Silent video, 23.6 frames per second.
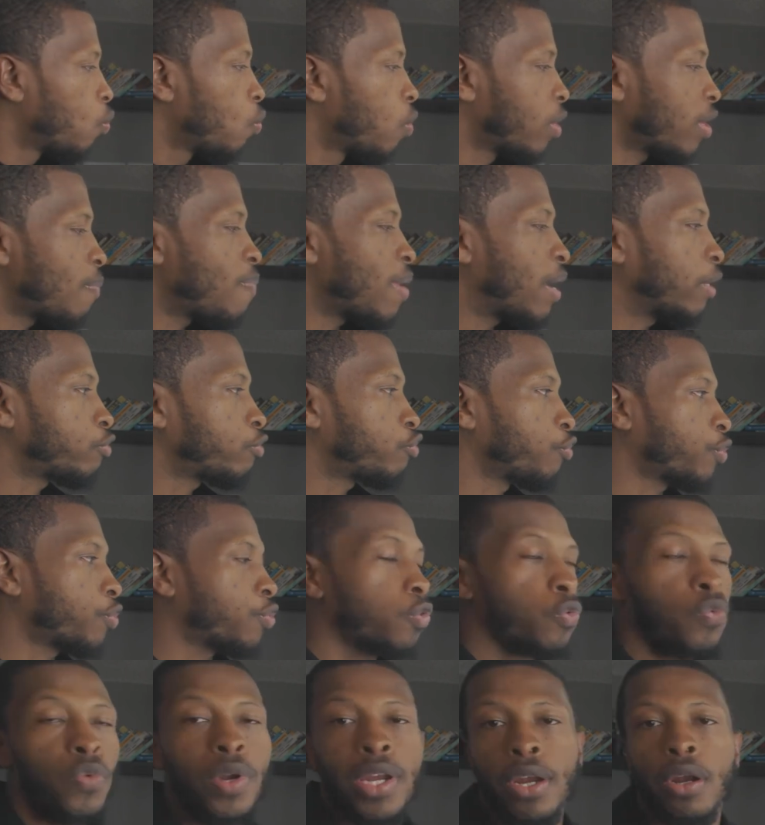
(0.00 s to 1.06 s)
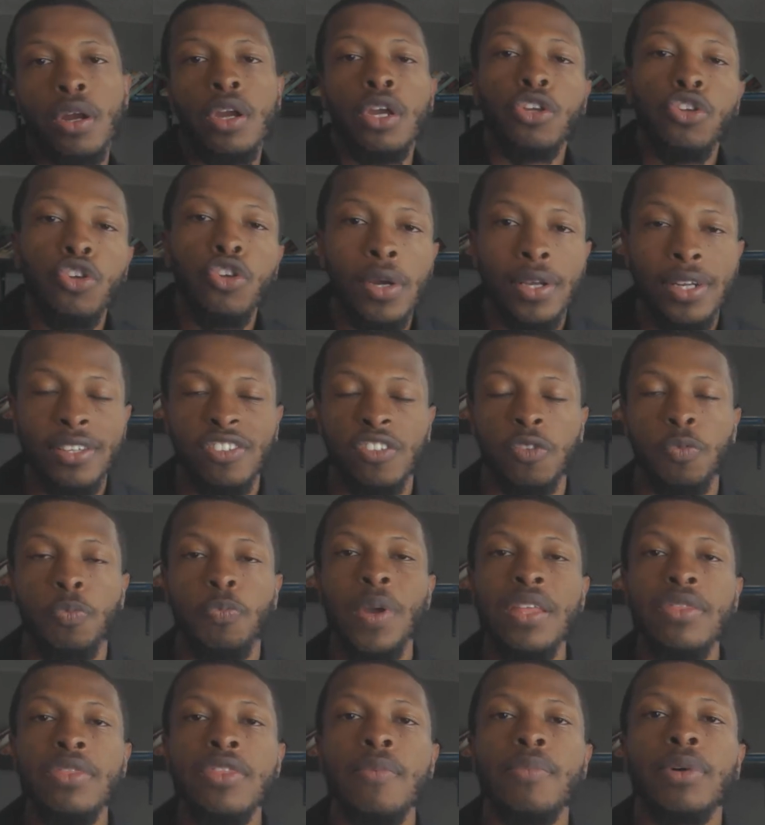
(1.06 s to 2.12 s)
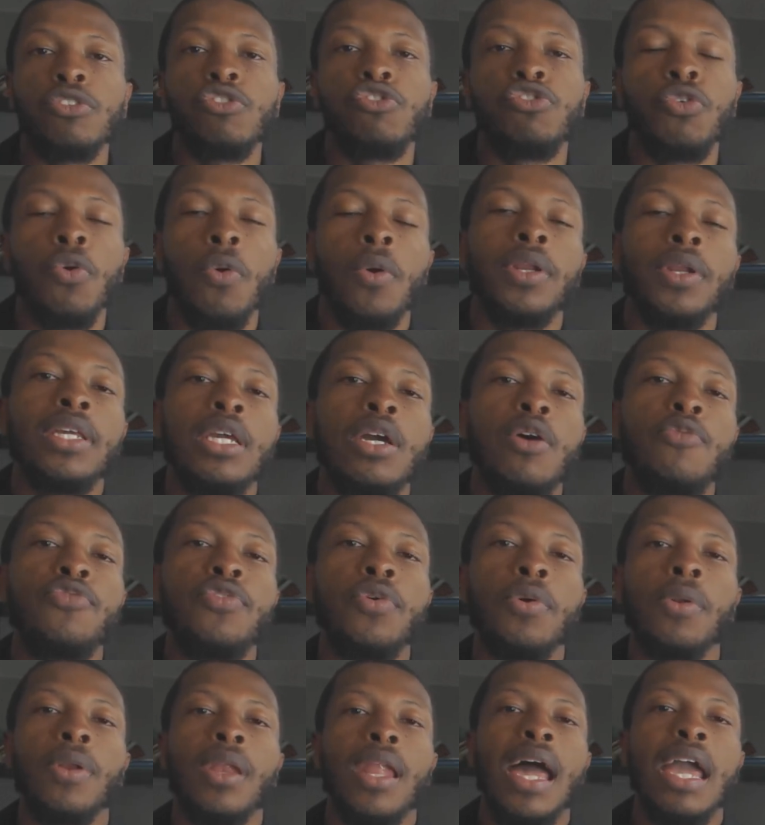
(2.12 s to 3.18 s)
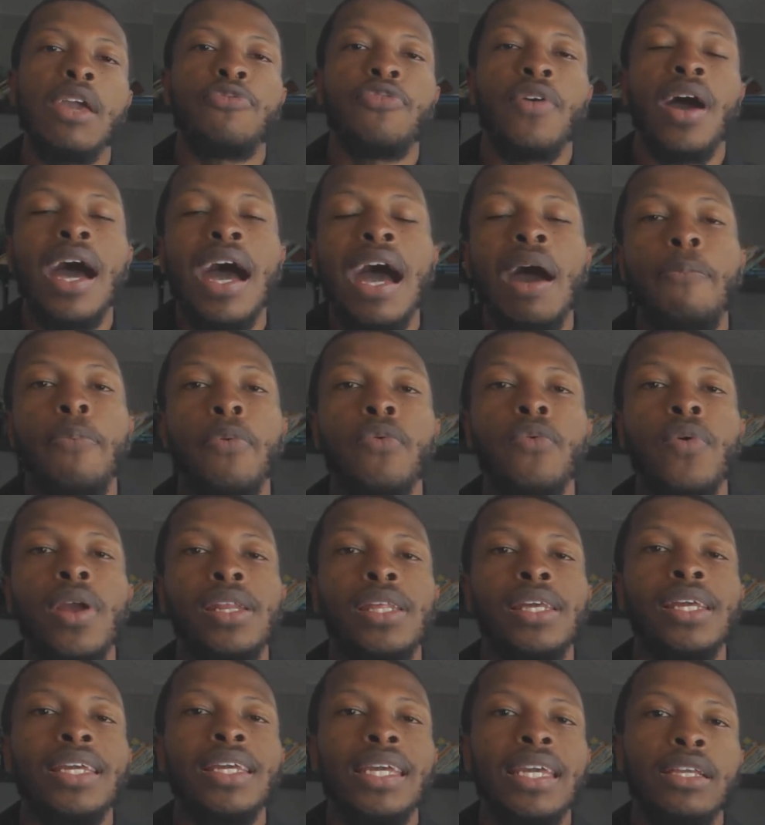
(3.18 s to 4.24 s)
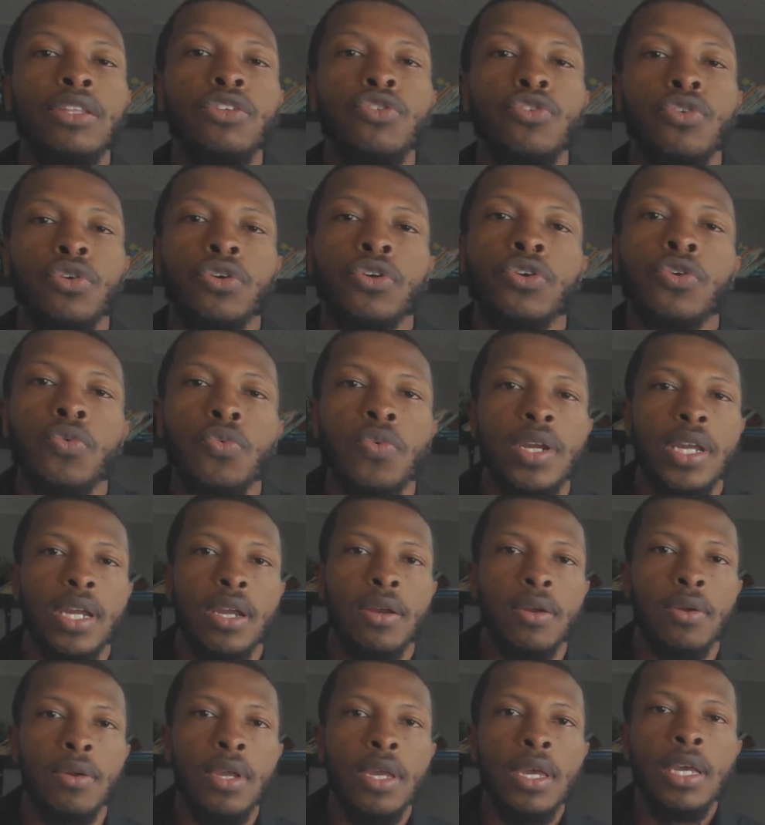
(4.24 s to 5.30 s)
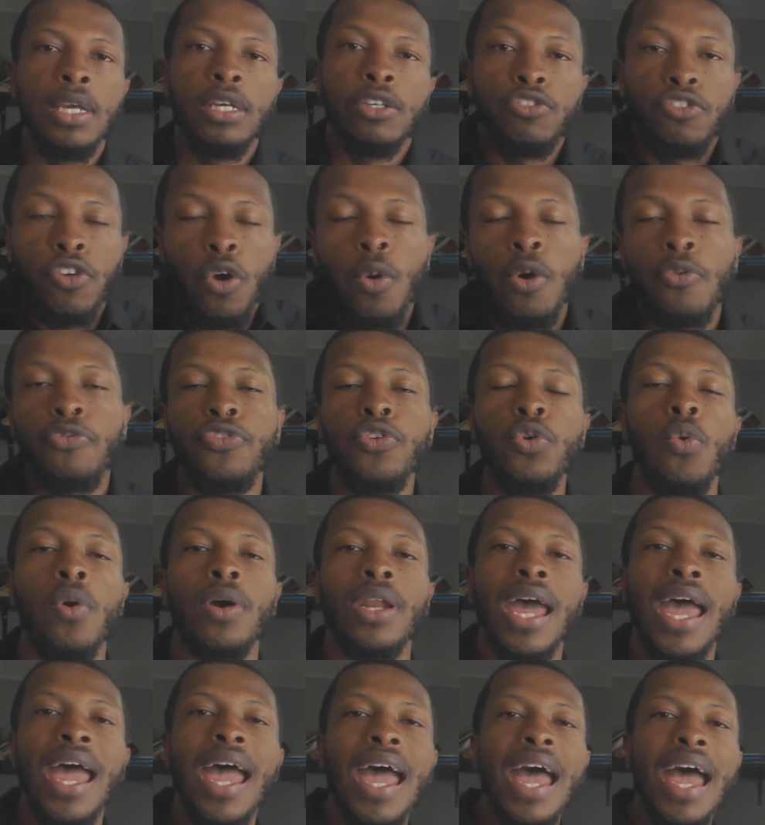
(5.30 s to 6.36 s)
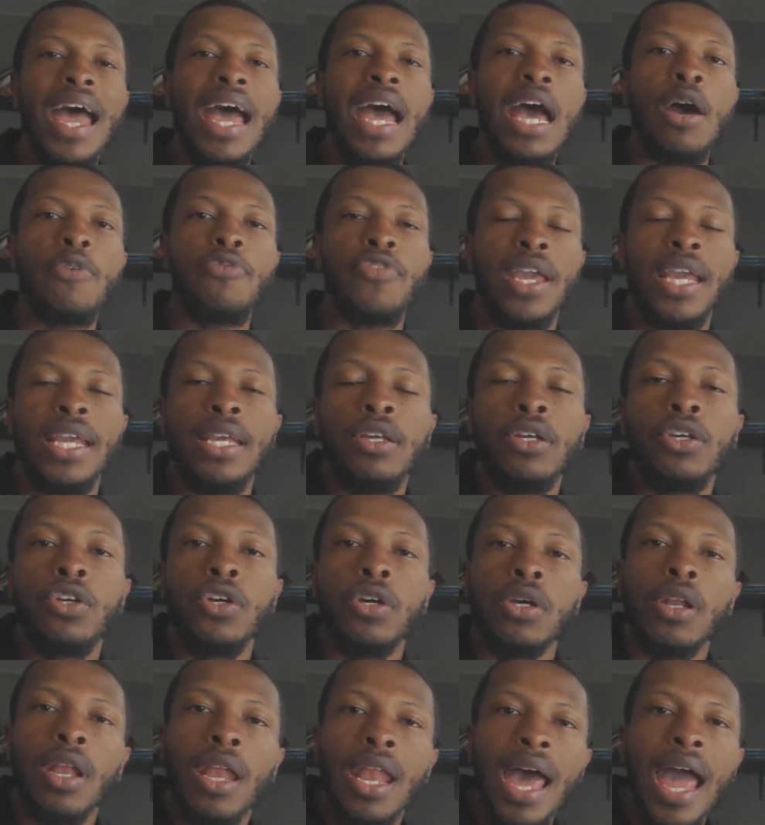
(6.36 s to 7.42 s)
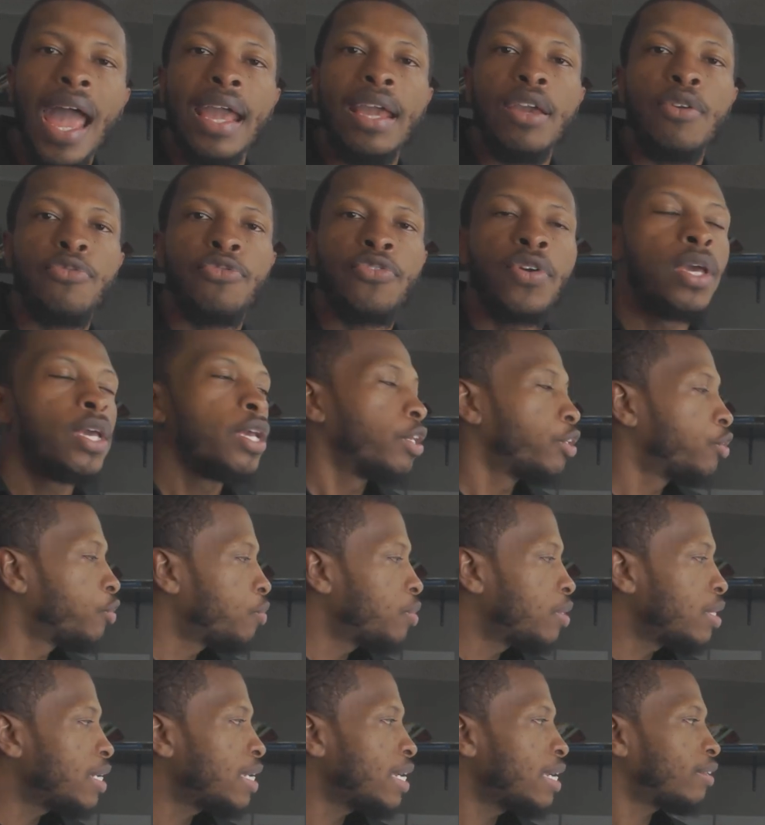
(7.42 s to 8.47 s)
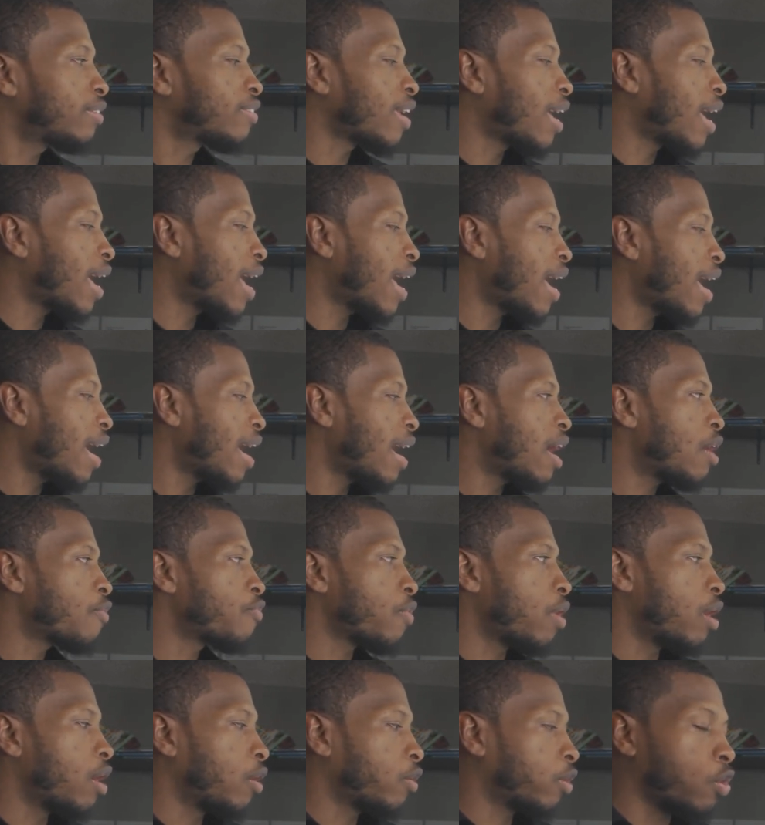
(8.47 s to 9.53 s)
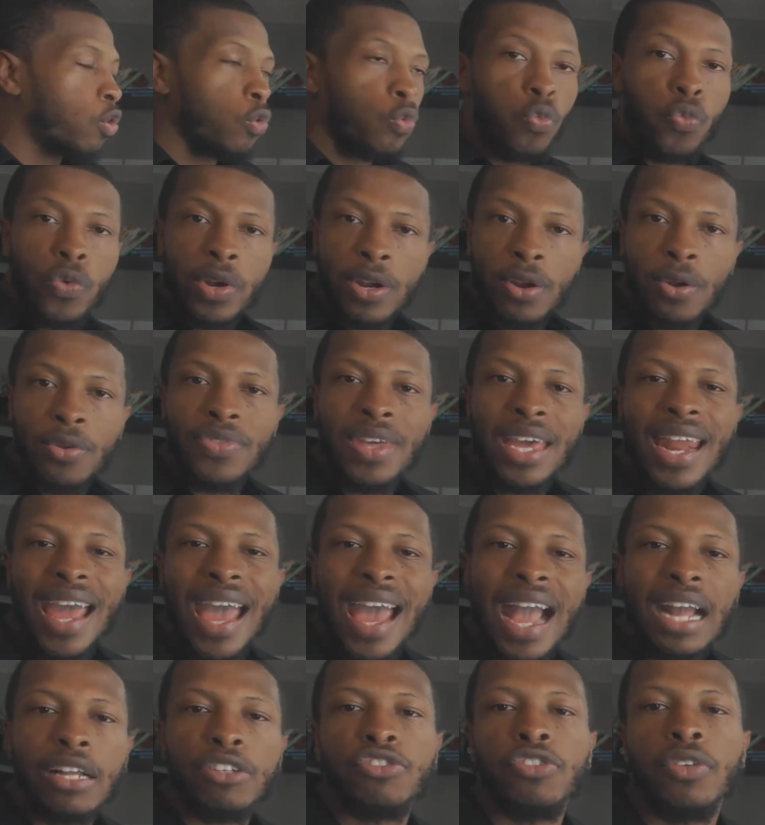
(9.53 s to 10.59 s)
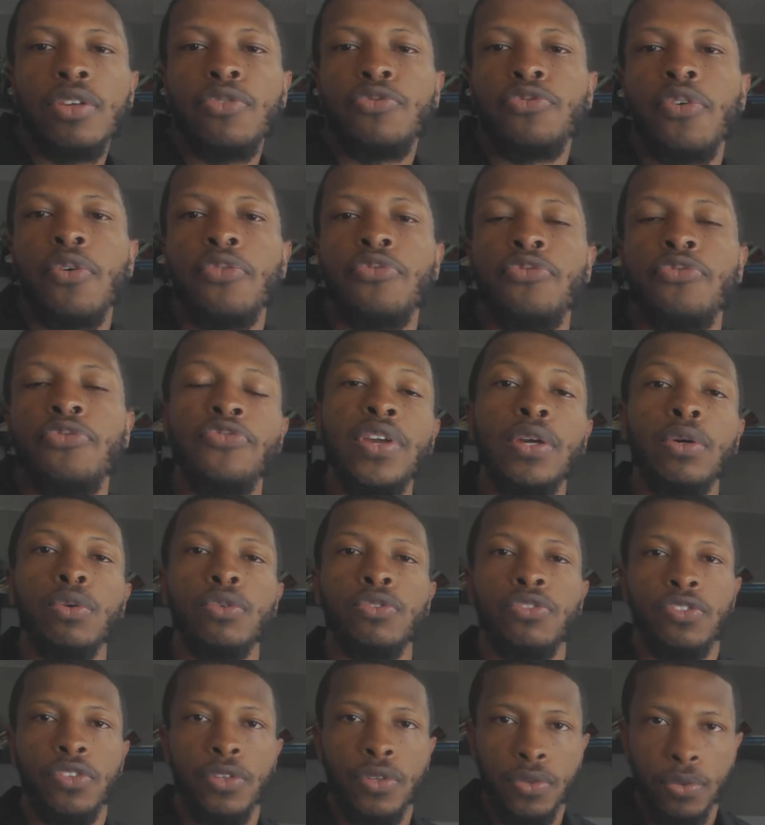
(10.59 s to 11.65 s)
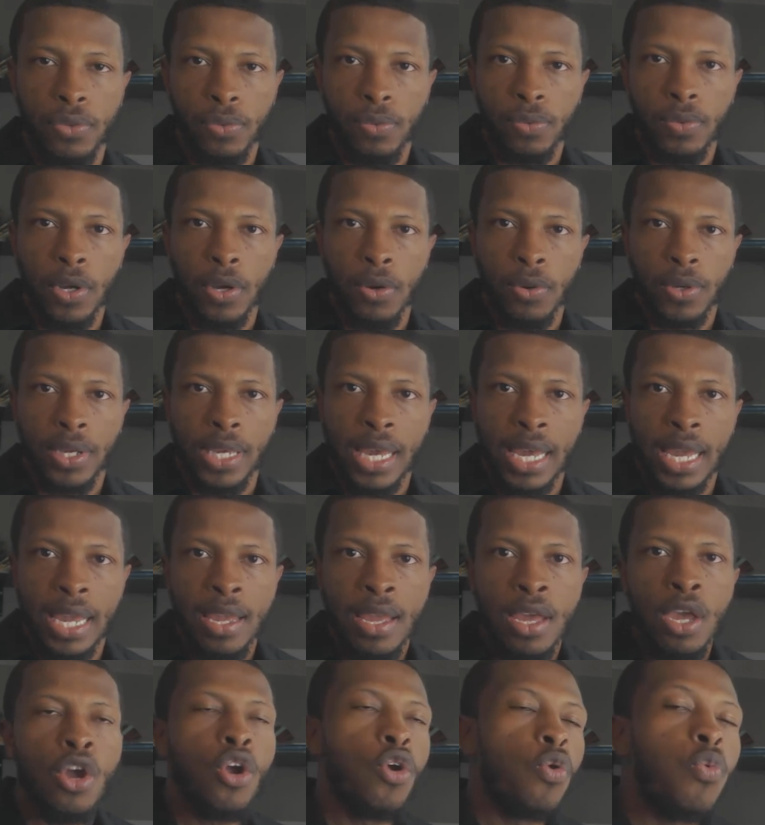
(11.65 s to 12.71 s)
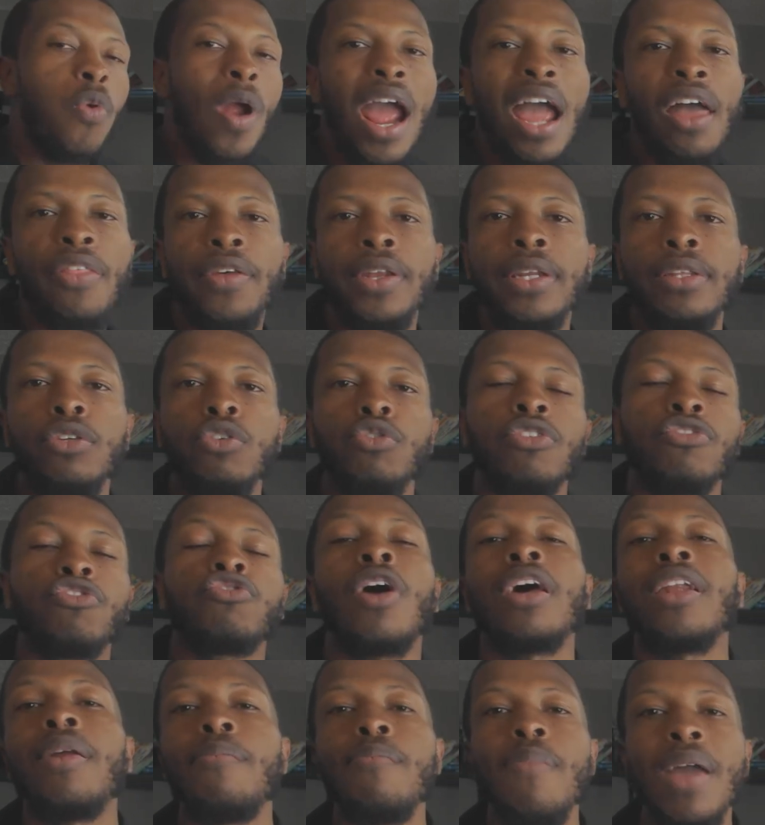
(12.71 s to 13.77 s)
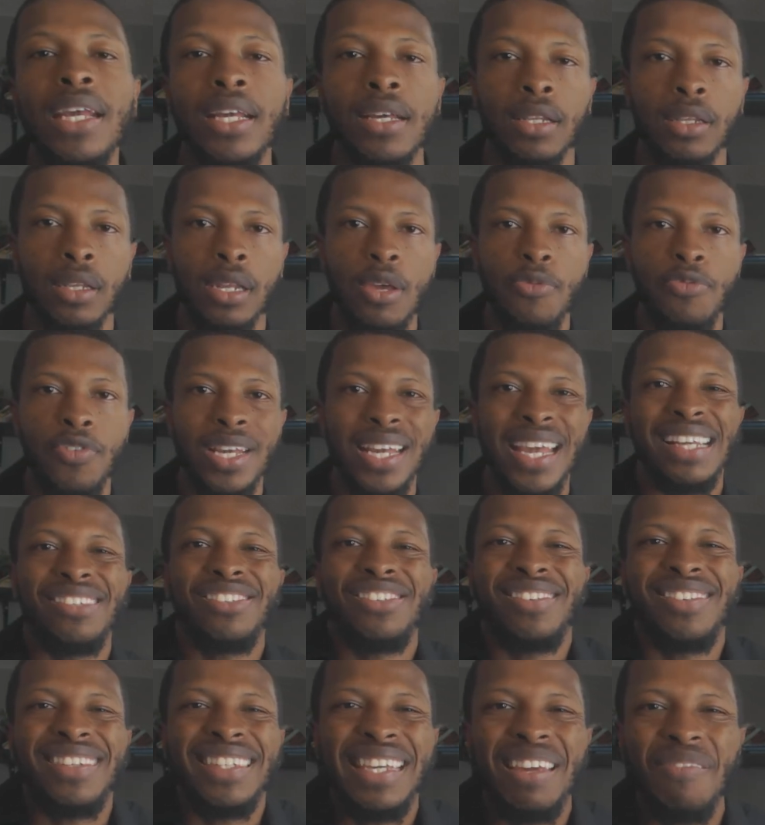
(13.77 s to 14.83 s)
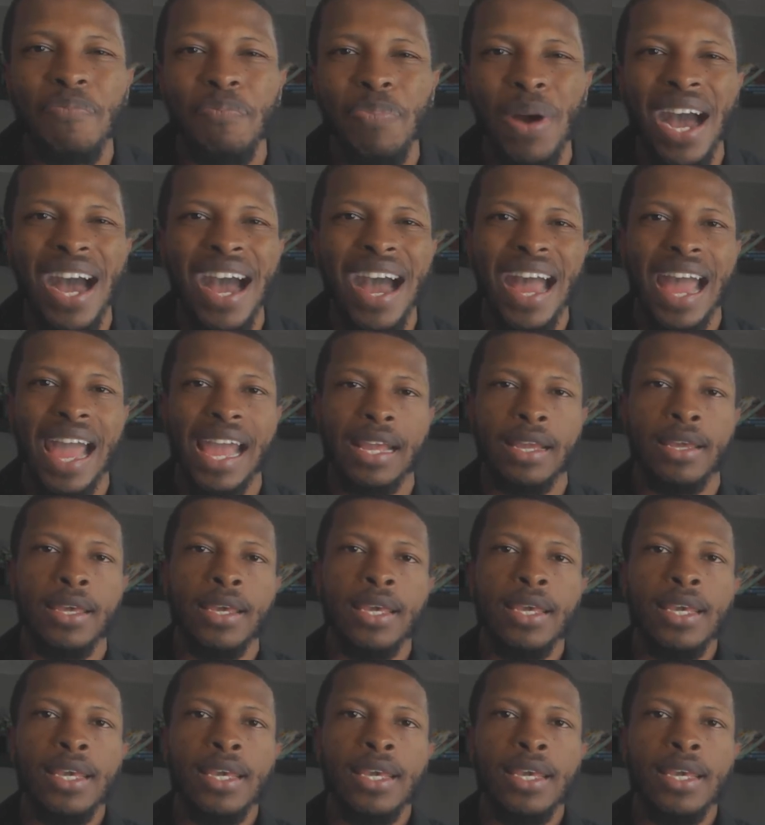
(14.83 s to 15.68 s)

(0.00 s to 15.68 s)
What about your career? You're going to spend the majority of your life operating in your career. So if you want to have a good life, you need to have a career that actually fulfills you, okay? Rather than you just trying to make a living and just get by.